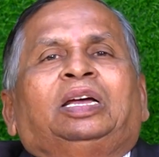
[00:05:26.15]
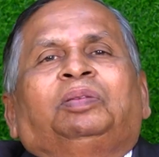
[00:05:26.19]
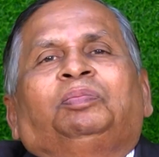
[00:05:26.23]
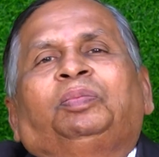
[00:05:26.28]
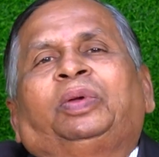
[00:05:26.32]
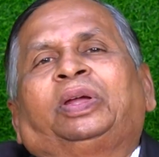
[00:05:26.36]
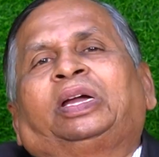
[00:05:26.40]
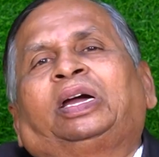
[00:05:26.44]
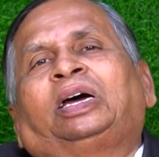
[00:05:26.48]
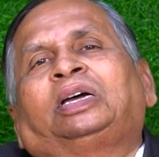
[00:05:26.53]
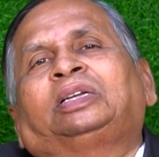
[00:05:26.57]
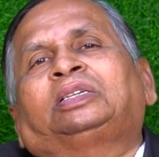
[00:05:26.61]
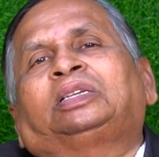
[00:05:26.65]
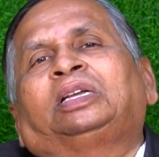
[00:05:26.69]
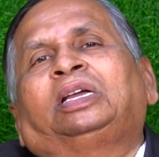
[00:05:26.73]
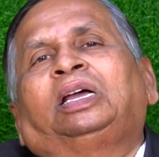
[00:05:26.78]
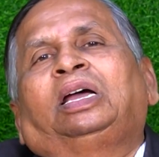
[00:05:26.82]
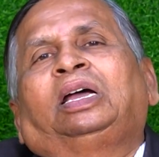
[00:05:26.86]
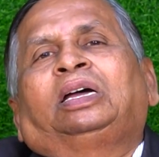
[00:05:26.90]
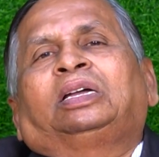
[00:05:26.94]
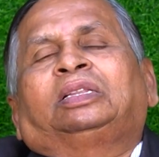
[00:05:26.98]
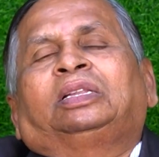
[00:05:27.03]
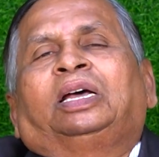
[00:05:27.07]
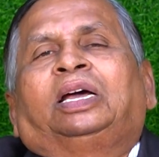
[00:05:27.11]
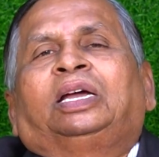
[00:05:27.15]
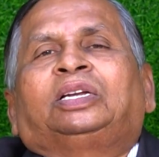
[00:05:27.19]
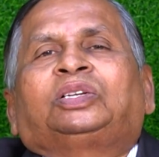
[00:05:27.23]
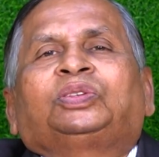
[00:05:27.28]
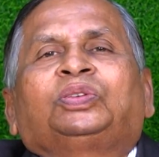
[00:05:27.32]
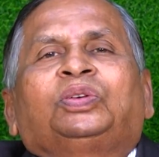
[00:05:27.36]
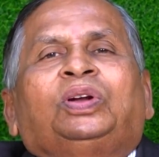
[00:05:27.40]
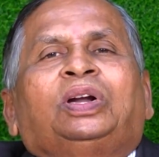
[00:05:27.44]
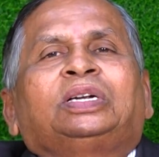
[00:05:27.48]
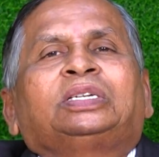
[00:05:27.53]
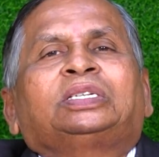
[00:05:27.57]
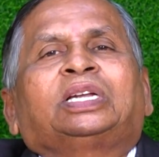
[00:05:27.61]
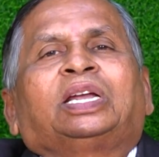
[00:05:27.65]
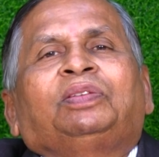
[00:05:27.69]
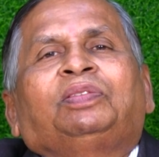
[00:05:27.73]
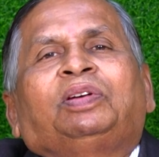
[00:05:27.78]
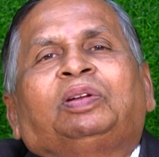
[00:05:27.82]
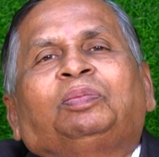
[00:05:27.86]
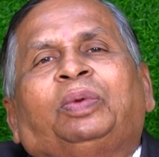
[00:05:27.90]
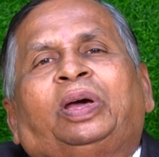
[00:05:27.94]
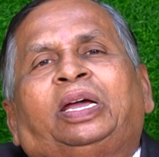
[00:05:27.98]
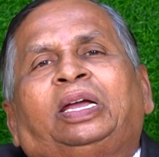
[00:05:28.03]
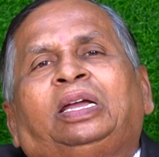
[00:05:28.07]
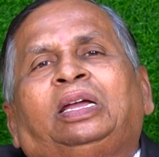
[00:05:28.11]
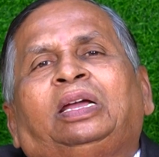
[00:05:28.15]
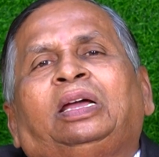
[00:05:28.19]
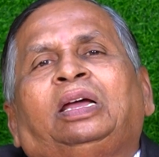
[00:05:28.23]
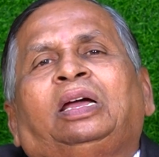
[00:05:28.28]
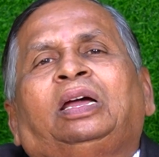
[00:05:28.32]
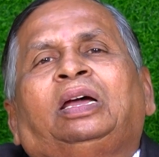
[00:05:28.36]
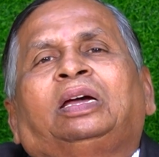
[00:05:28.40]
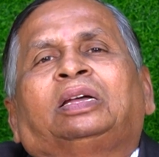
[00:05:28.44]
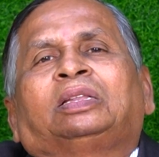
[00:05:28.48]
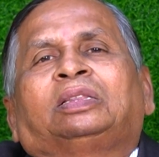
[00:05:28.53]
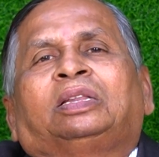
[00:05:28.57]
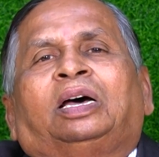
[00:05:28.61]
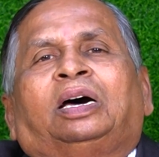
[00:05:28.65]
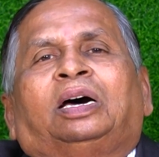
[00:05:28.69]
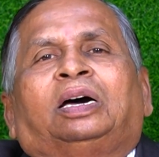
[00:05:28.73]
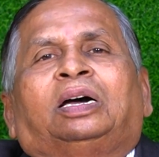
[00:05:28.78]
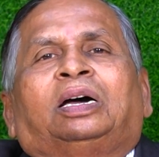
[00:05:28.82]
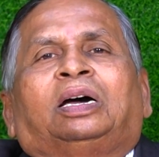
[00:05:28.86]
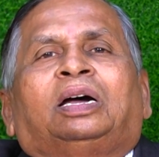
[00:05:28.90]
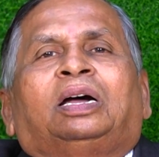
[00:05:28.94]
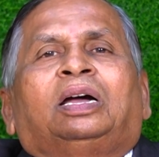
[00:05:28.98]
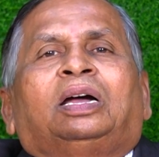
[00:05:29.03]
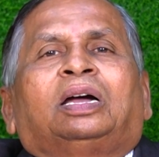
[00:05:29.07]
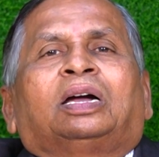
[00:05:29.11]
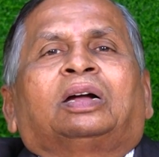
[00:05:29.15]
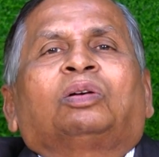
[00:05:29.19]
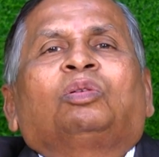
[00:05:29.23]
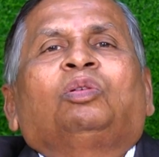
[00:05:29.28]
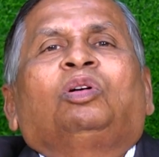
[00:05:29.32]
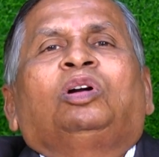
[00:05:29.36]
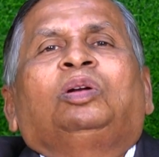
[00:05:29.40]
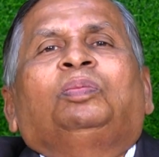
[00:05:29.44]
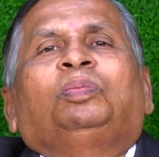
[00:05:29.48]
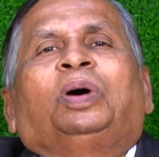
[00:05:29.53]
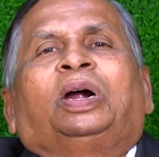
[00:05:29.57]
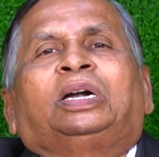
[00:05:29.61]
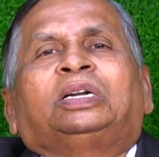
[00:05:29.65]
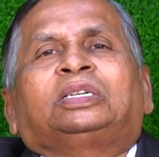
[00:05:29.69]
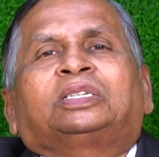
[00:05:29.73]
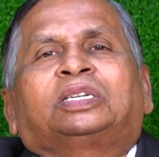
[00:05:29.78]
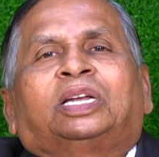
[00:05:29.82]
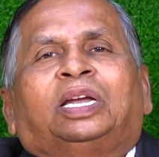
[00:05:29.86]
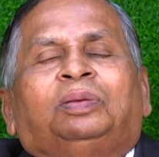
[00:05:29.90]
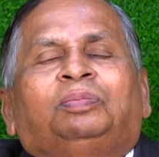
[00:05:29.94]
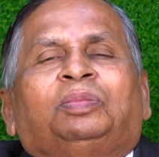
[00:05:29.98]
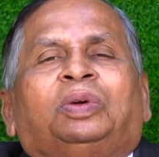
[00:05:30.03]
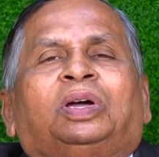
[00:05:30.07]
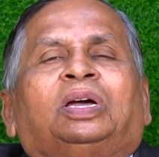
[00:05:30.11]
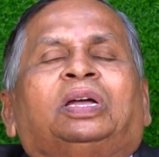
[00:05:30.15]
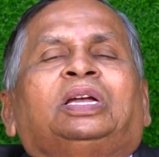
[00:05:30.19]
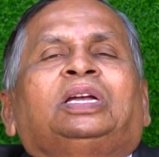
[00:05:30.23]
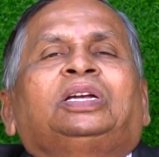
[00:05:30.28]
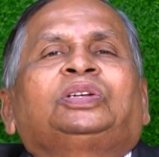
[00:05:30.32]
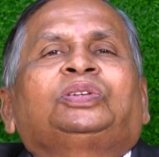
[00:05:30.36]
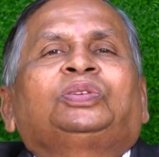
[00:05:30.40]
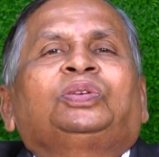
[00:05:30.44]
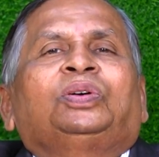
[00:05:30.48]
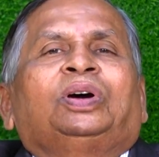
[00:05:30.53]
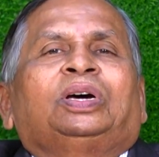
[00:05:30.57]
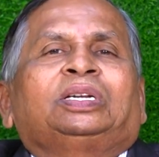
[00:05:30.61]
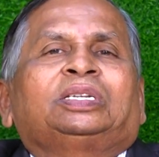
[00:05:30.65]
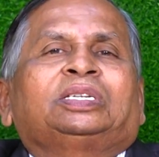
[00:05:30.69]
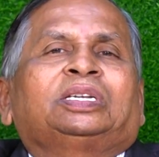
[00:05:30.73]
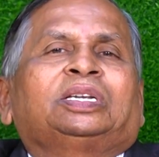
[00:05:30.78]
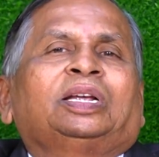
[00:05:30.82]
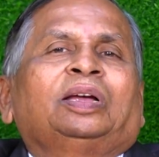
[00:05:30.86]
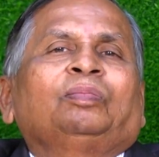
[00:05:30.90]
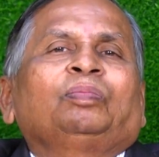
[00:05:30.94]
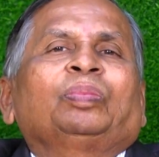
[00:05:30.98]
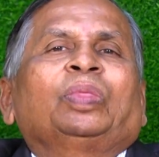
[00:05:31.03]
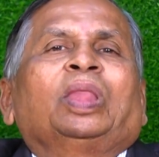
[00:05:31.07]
because the assurance given by the gold bond scheme issuers,